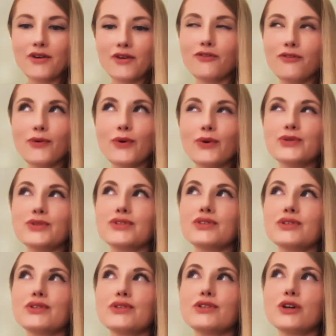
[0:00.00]
Fours
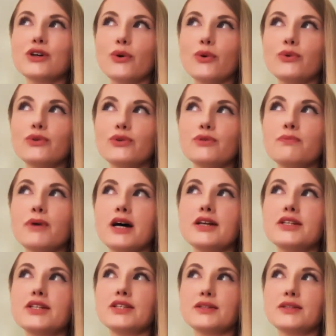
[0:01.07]
don't
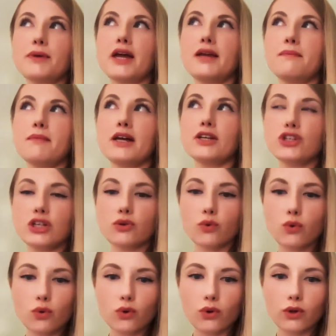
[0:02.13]
participate much at
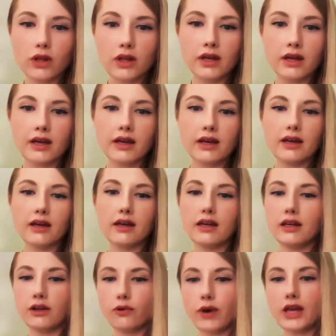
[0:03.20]
all
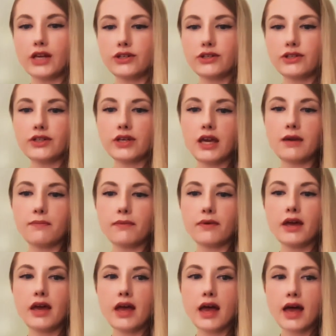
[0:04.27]
in a greater scheme.
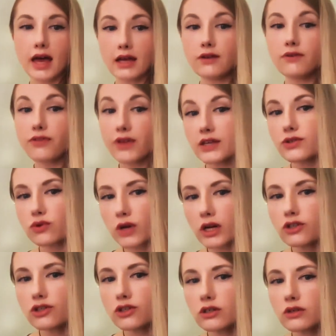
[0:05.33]
And if they're
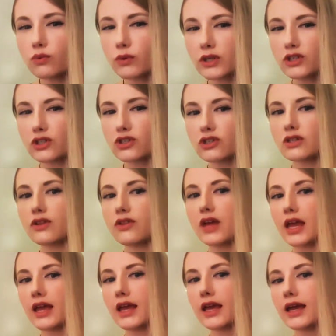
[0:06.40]
structured, which
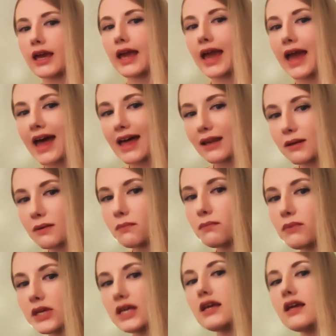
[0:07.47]
they can
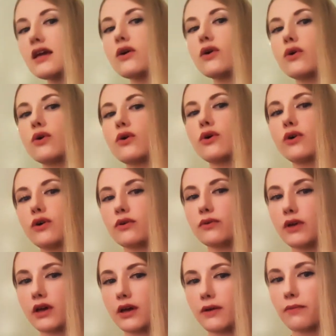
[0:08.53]
be, or
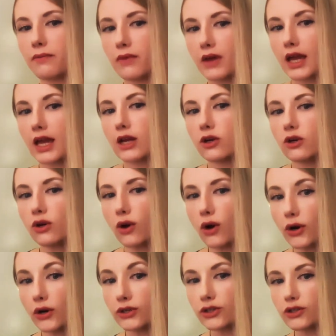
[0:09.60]
can
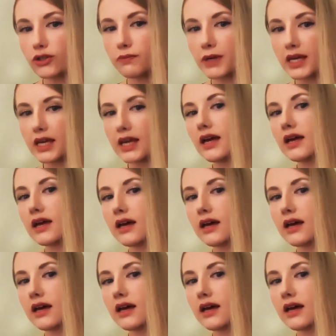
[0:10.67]
learn to be,